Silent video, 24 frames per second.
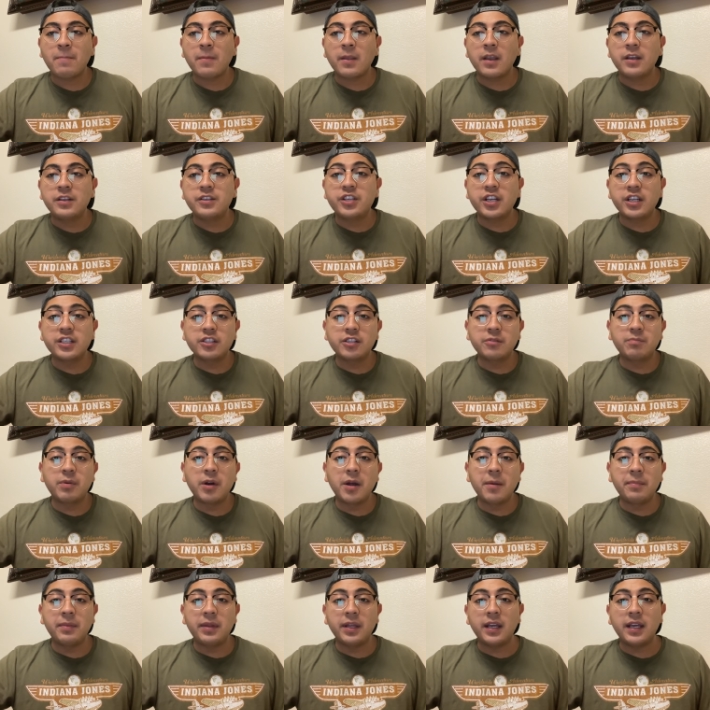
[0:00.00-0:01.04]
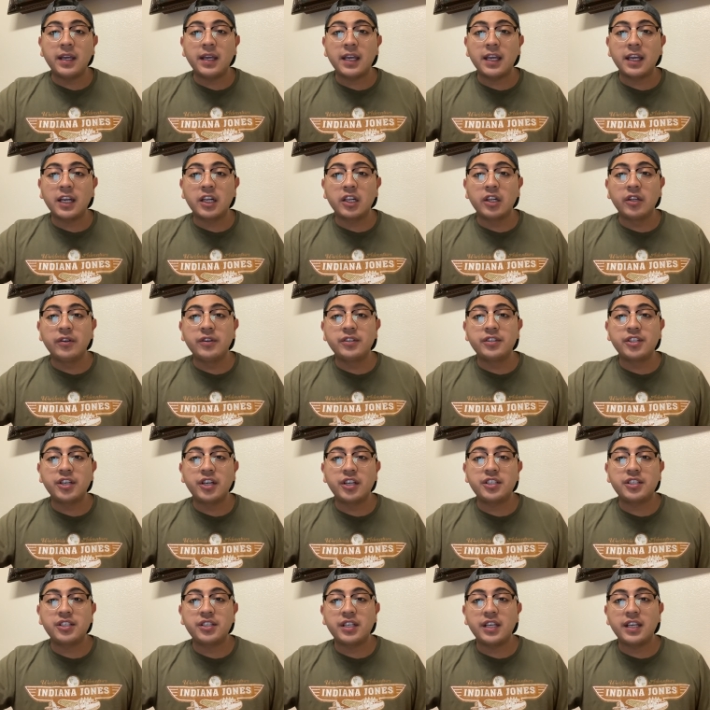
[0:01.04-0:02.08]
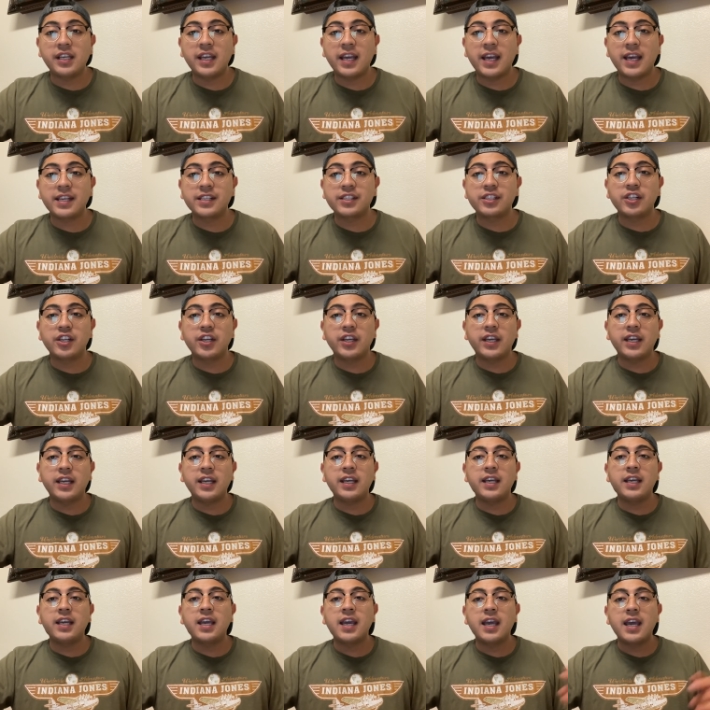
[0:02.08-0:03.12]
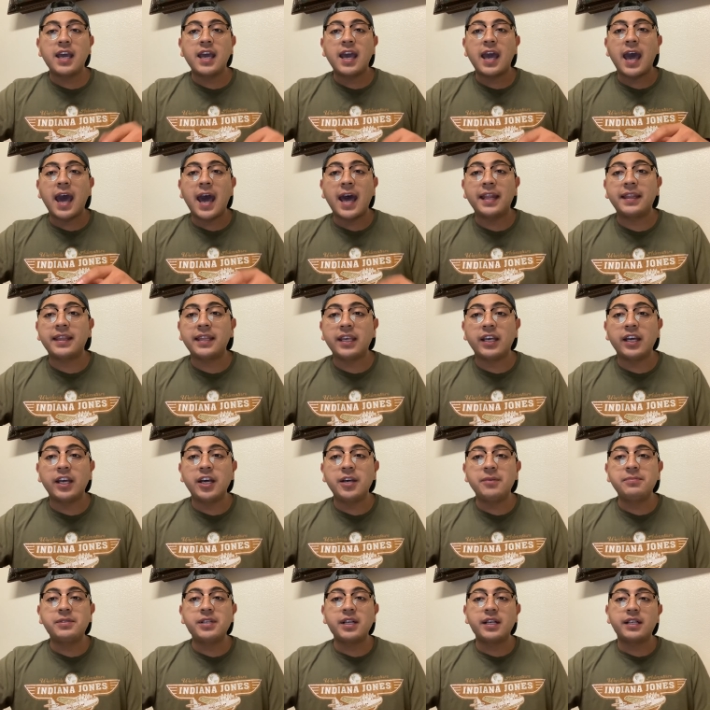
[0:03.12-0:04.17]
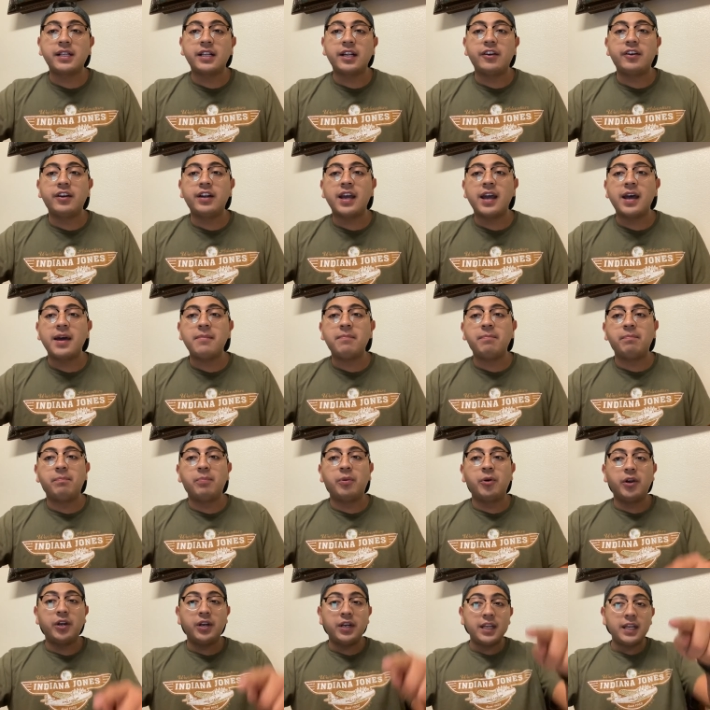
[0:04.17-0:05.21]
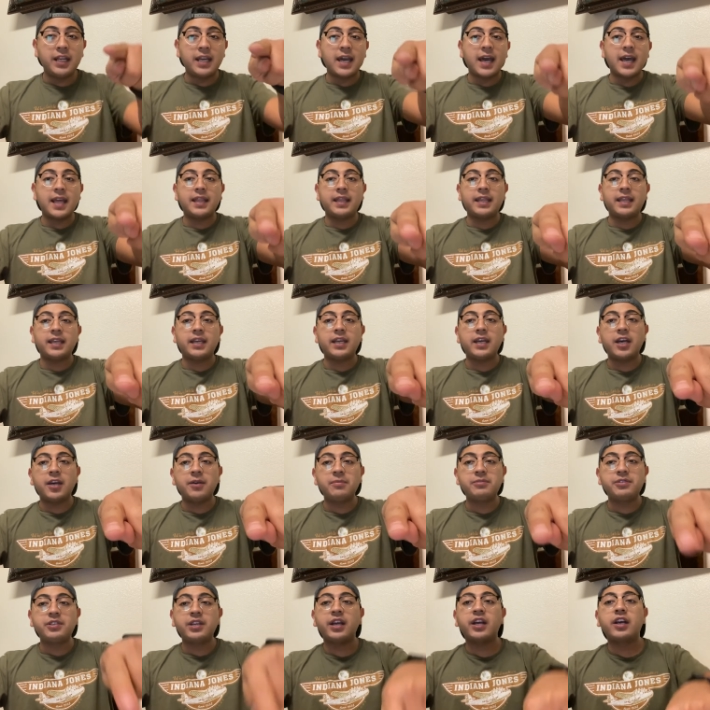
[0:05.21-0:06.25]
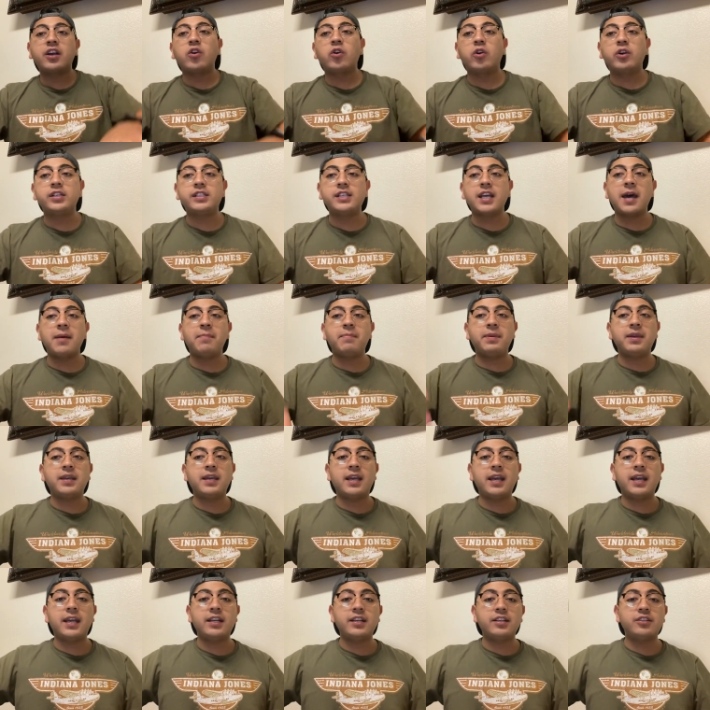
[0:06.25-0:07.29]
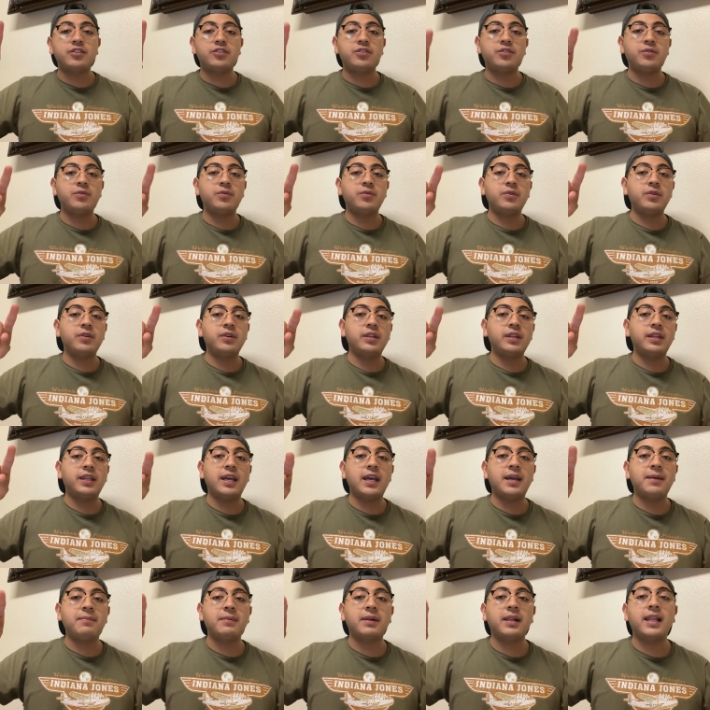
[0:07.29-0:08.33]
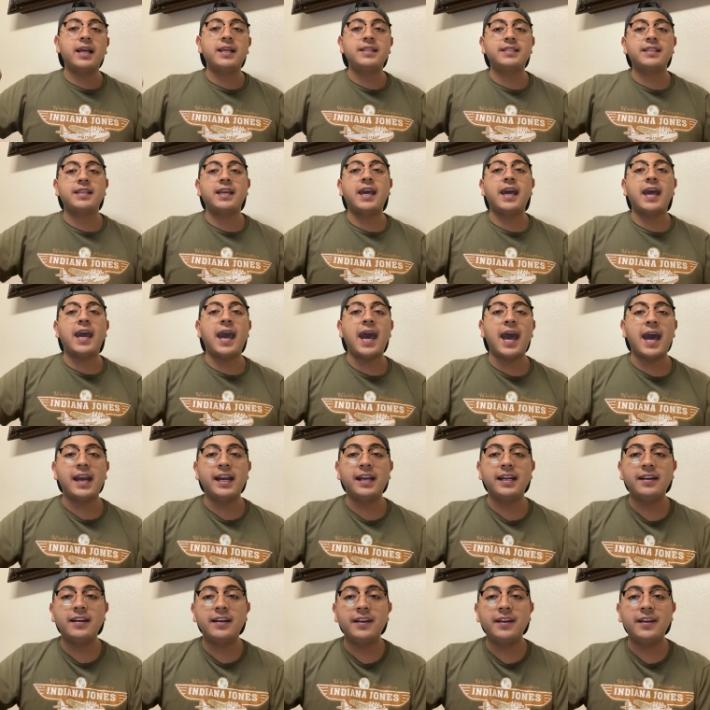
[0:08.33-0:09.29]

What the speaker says: Gesture prompting includes such things as looking at the object area, pointing at the object, or tapping it to then glance at it.